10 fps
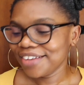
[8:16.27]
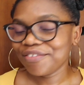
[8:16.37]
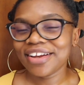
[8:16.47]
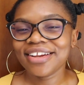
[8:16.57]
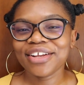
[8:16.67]

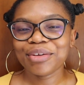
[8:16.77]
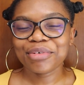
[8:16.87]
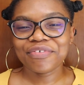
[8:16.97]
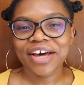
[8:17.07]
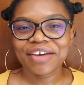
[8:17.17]
Finally,
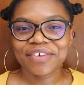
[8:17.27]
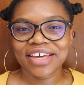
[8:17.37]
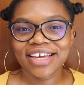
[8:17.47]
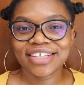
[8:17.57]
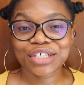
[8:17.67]
number five
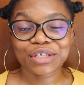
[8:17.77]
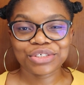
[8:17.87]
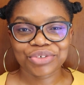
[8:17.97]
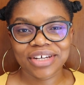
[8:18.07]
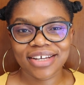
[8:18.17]
is a
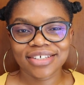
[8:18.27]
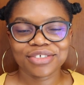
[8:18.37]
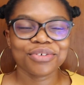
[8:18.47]
shrinkage.